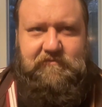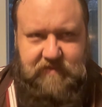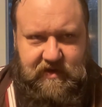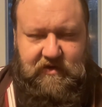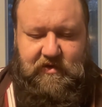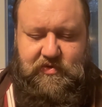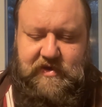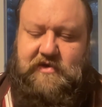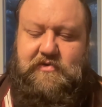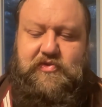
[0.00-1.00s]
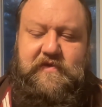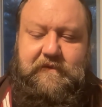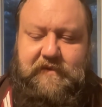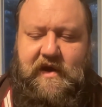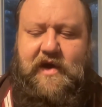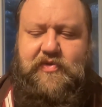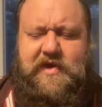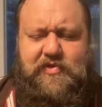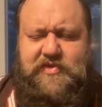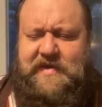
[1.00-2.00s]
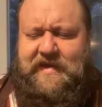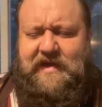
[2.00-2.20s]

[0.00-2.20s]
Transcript: bills, it goes through the process.